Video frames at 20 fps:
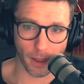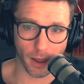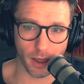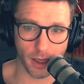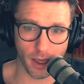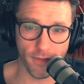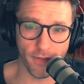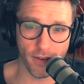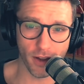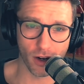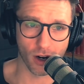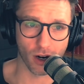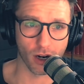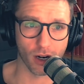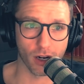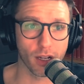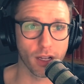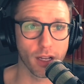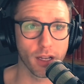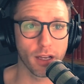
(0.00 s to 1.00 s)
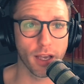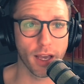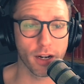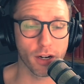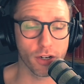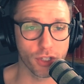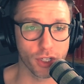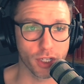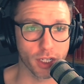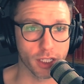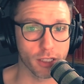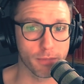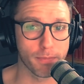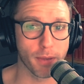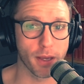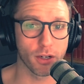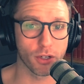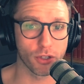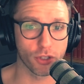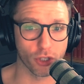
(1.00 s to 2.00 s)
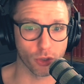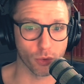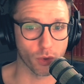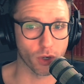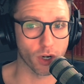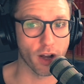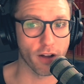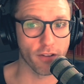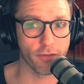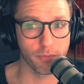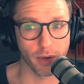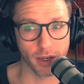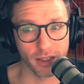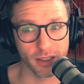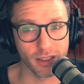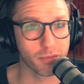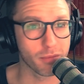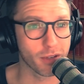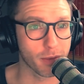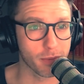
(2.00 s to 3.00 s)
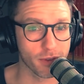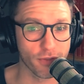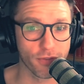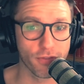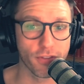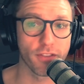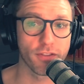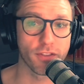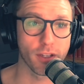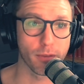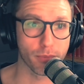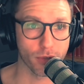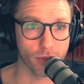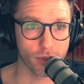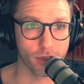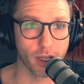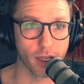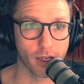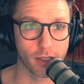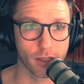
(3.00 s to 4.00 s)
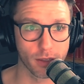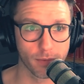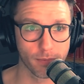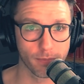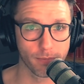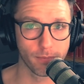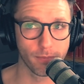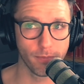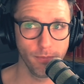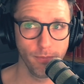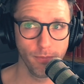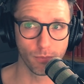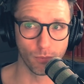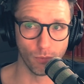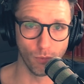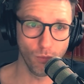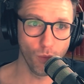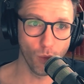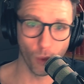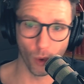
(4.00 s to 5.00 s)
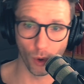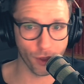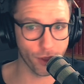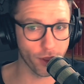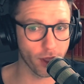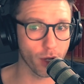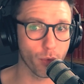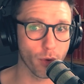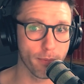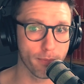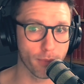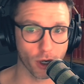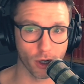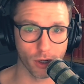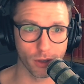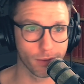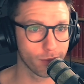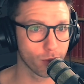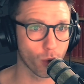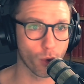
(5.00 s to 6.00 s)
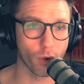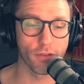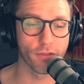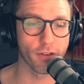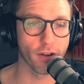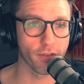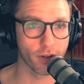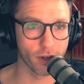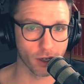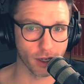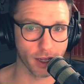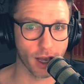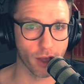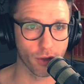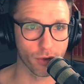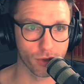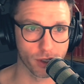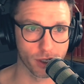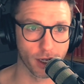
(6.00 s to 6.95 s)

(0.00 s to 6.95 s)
even our energy expenditure, we're off by sometimes 50%. we'll think we burned 2,500 calories a